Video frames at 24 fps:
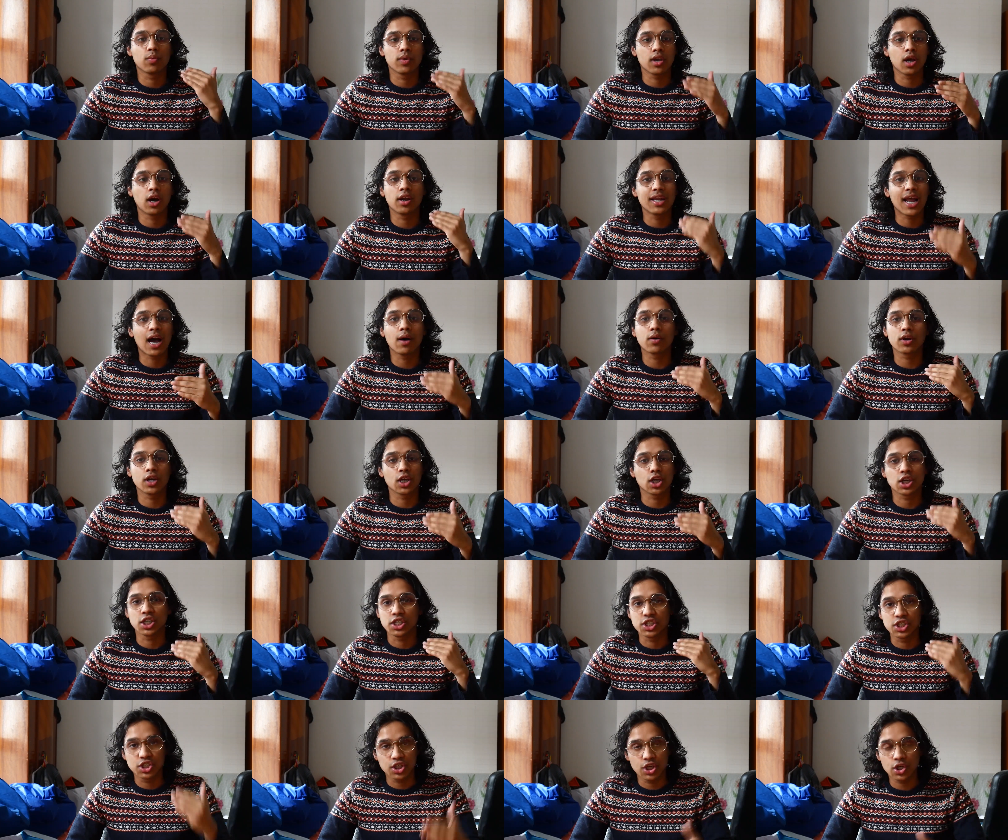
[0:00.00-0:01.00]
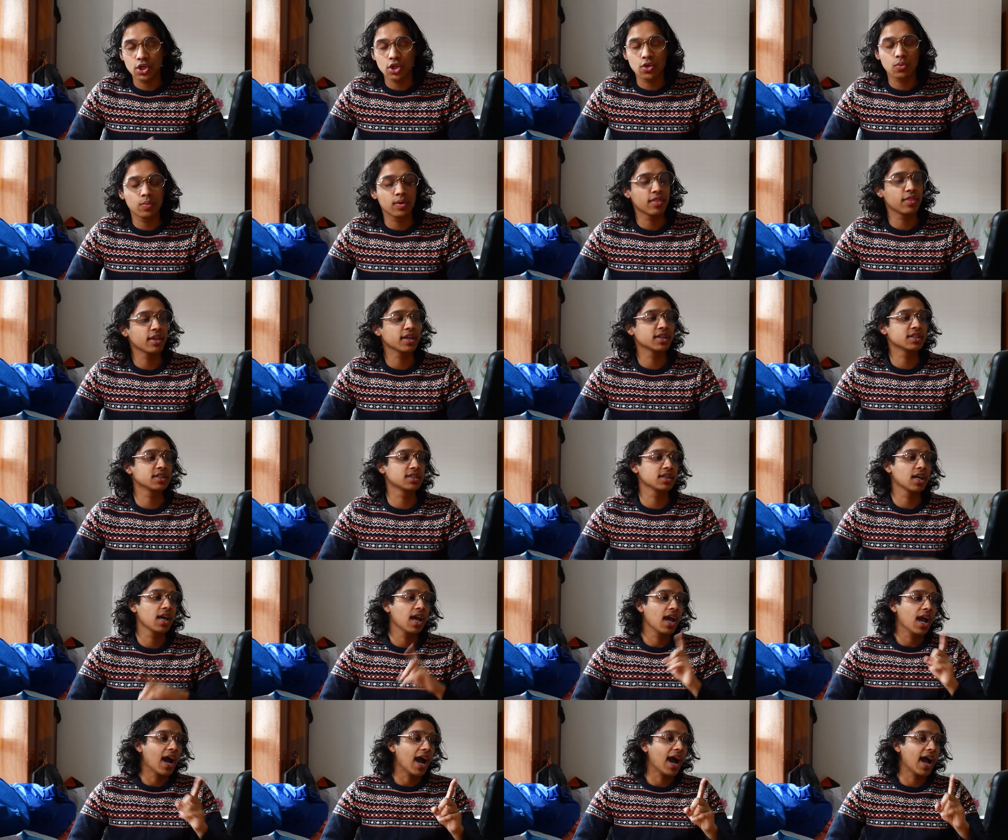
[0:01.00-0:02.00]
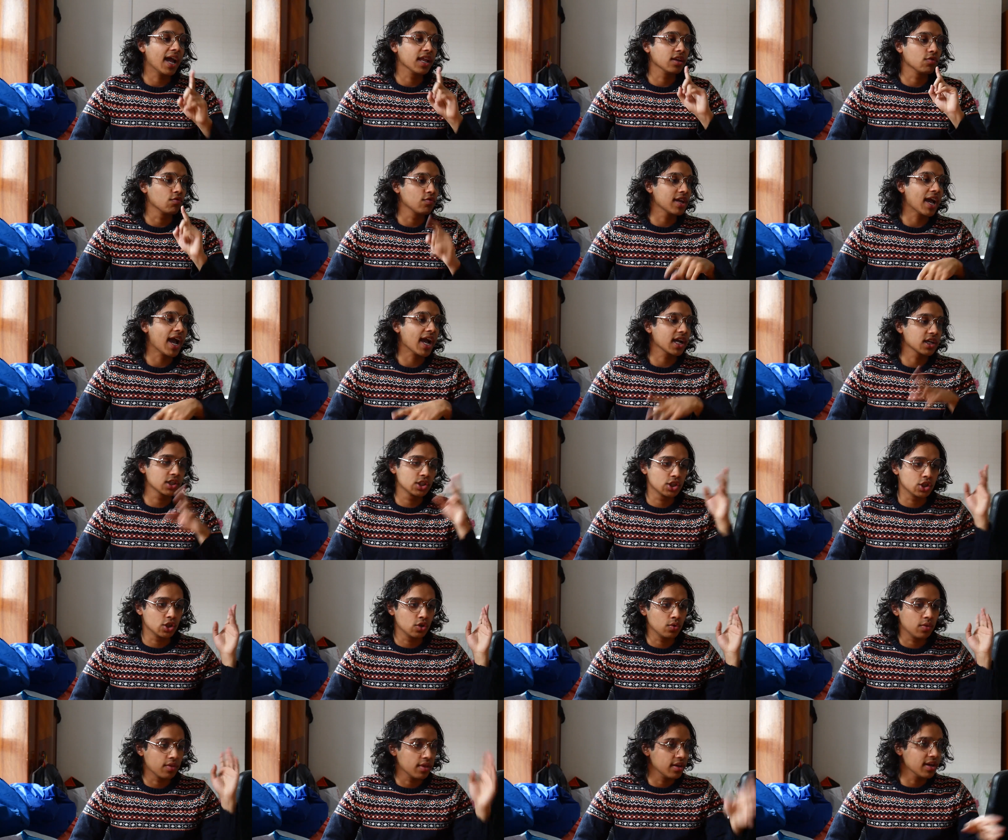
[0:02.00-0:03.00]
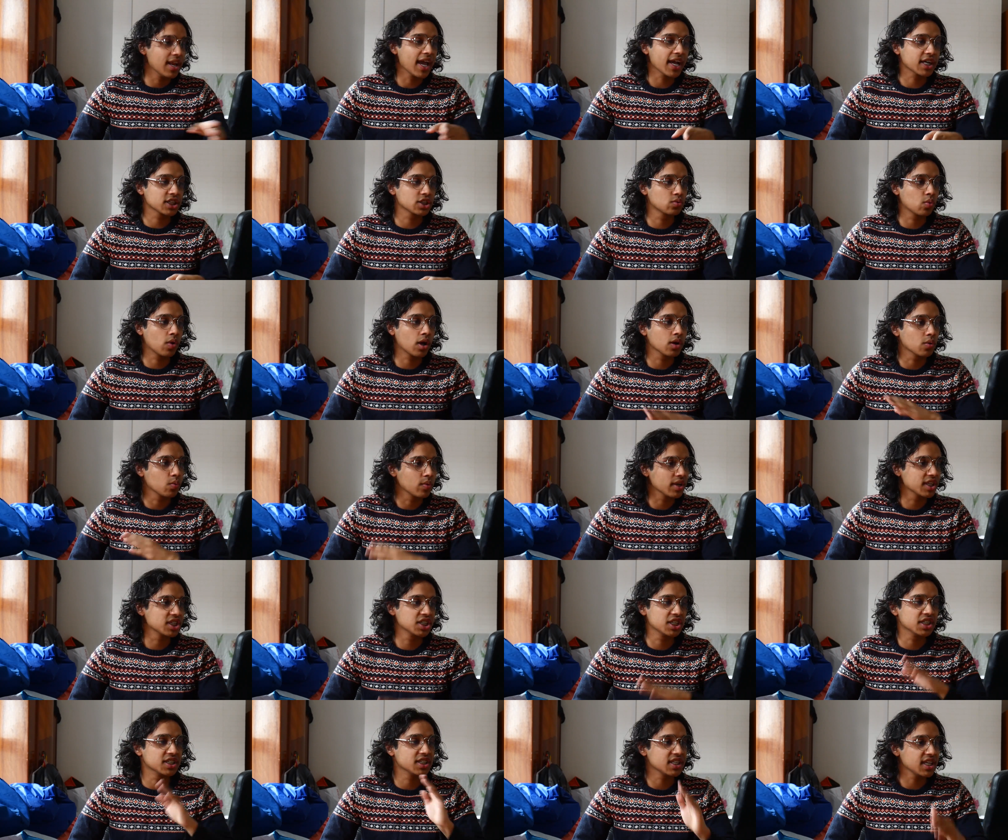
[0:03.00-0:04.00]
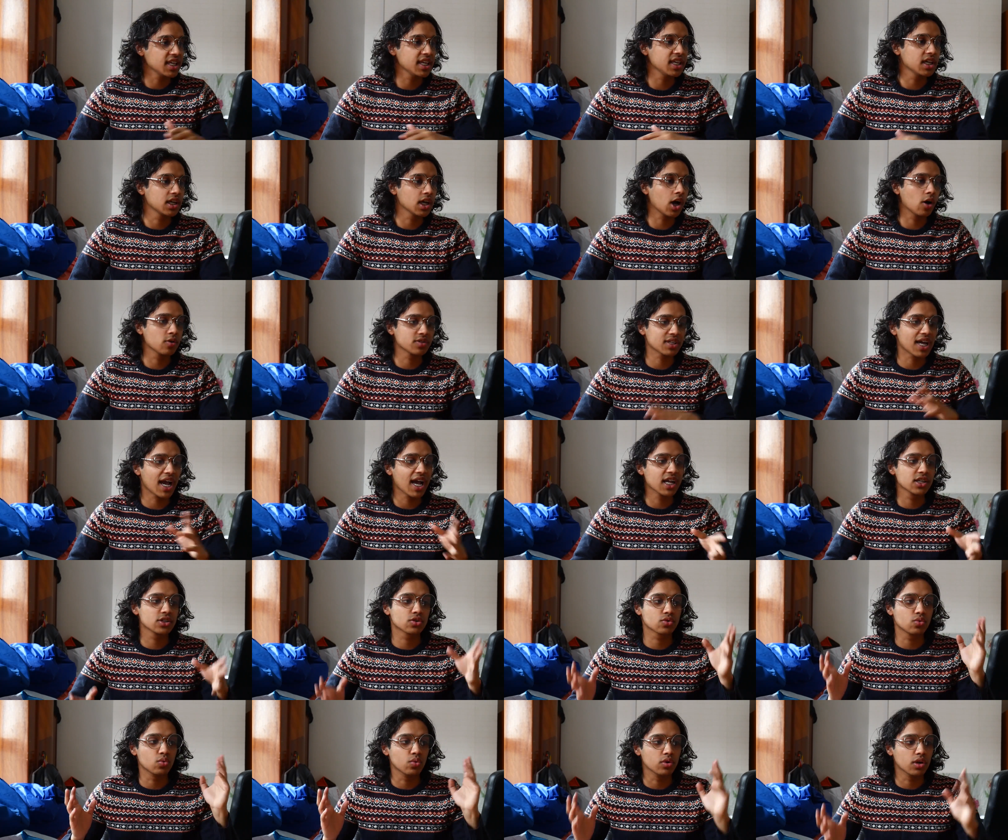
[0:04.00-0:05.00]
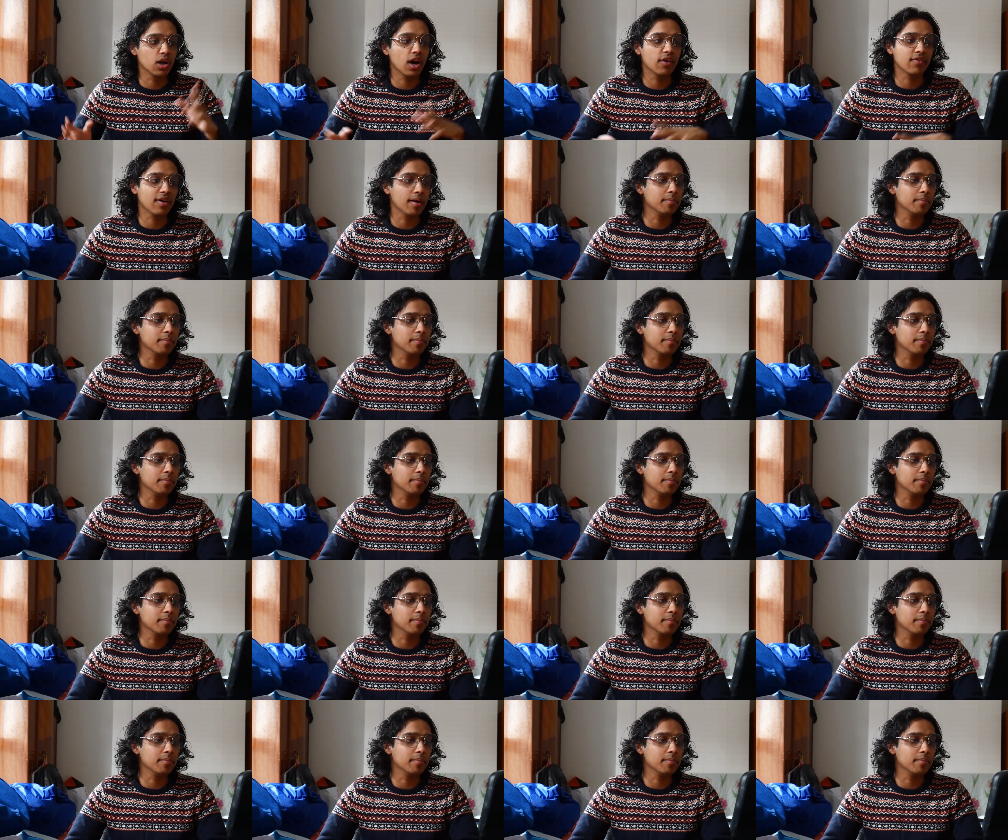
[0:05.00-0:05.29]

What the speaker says: we are now going to continue with this and react to the next one, which is E-Girls Highschool Love.